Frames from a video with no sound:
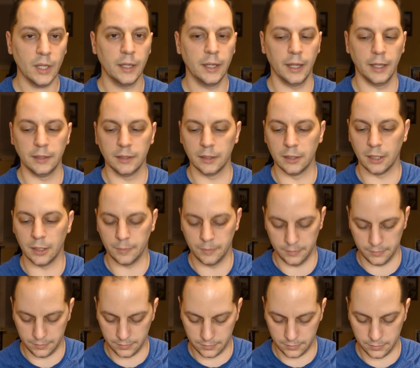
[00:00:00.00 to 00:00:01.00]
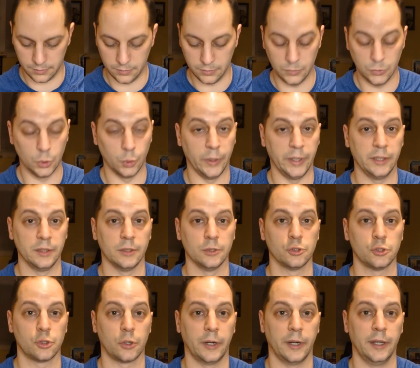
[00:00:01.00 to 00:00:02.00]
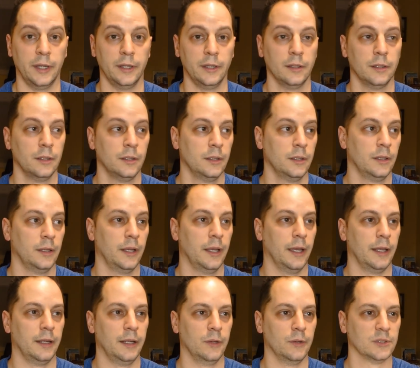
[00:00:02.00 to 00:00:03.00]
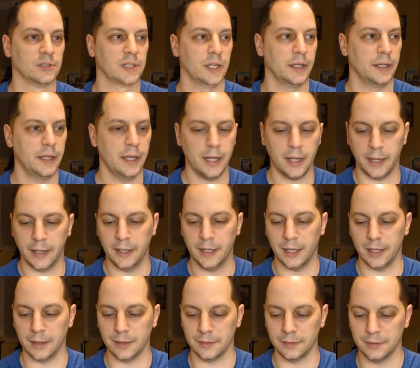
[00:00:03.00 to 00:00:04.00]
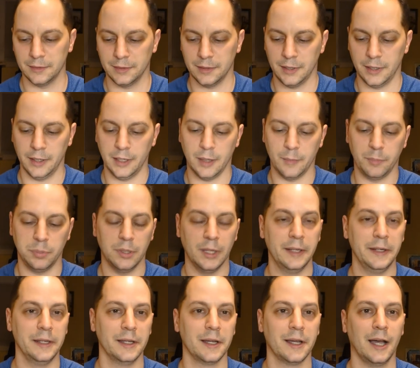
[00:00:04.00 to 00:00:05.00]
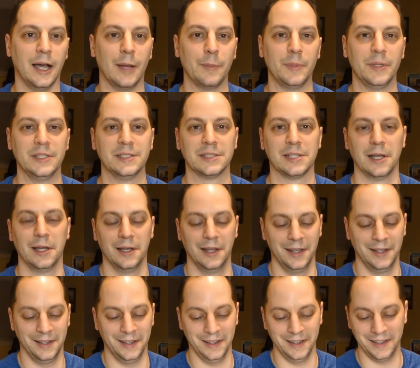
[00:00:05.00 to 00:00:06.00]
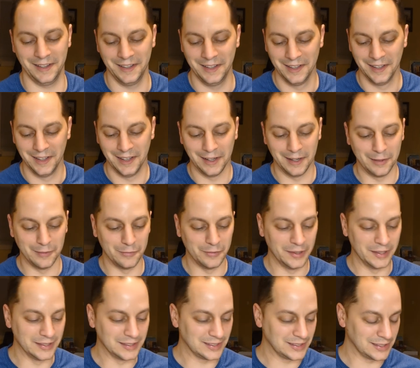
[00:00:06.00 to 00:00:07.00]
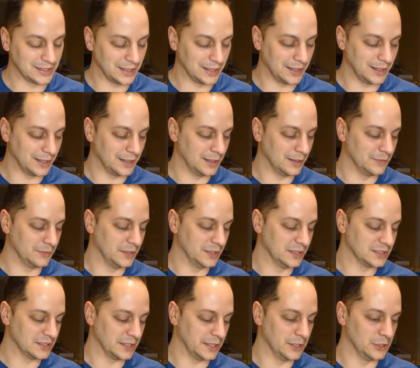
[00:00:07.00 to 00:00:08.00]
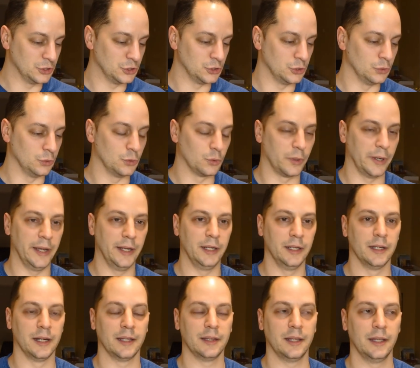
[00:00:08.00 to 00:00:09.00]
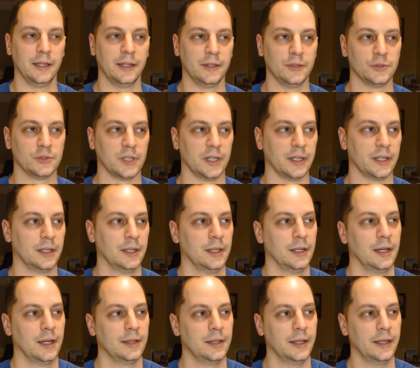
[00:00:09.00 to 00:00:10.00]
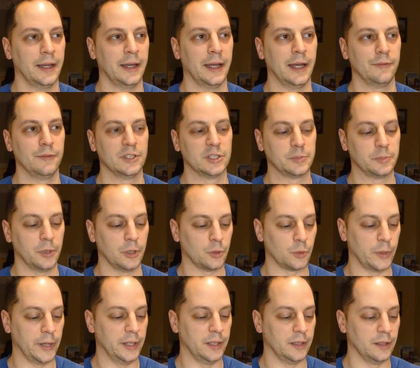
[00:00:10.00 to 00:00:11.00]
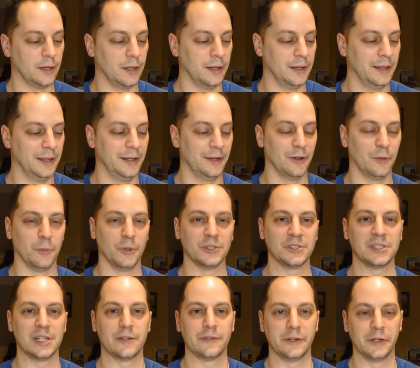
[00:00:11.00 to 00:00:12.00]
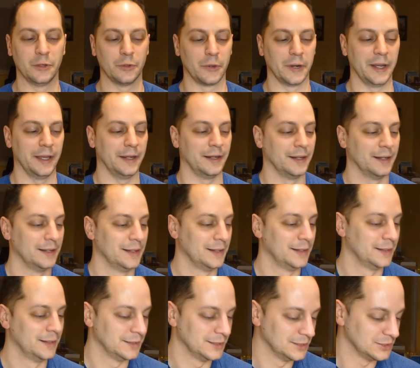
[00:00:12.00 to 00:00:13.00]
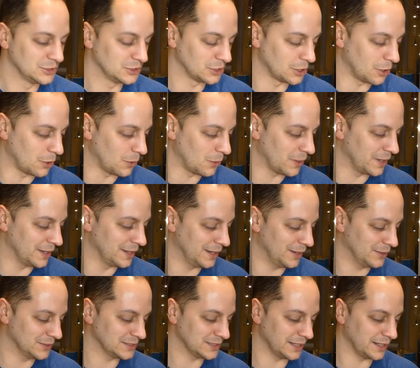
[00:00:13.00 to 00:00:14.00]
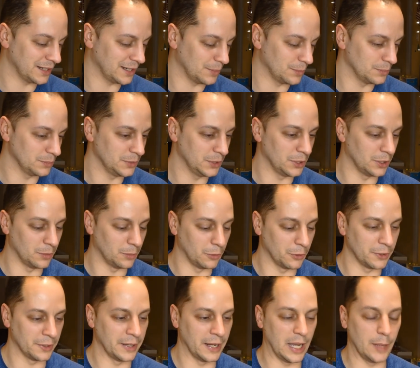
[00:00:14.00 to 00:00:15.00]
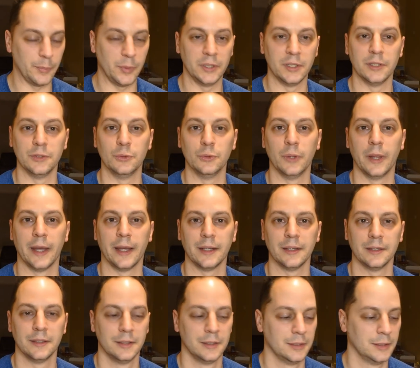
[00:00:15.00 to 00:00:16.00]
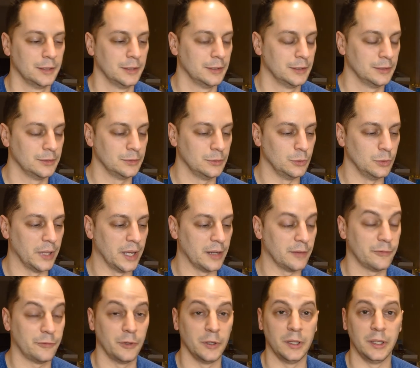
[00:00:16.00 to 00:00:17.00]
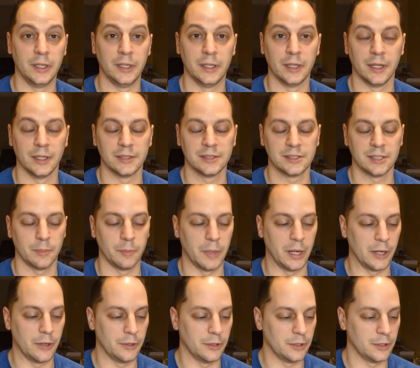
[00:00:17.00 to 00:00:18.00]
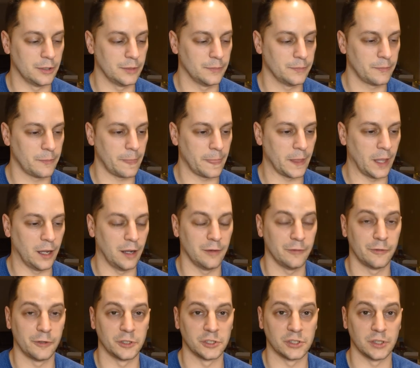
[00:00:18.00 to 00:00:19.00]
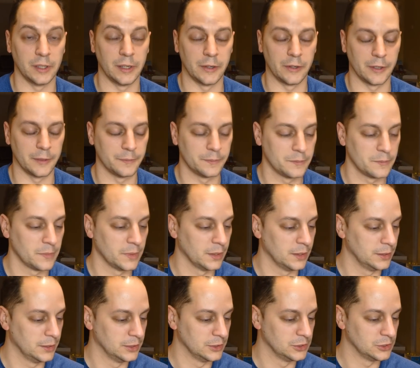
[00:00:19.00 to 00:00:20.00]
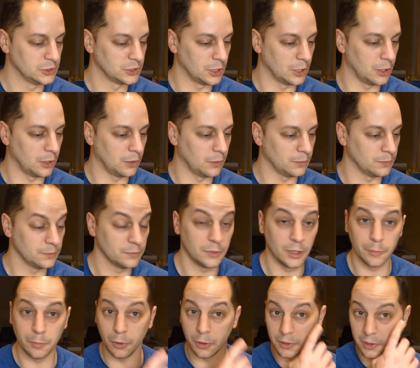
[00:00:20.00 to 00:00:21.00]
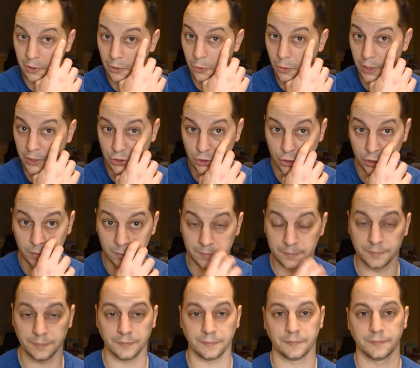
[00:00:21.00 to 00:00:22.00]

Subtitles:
ended up doing the trade, and he was like, yeah, I got plenty of copies of this issue graded. I think I have this book graded in almost every grade. So I was like, I'm, you know, more than happy to do that for the Submariner first Lyra. So the book in question,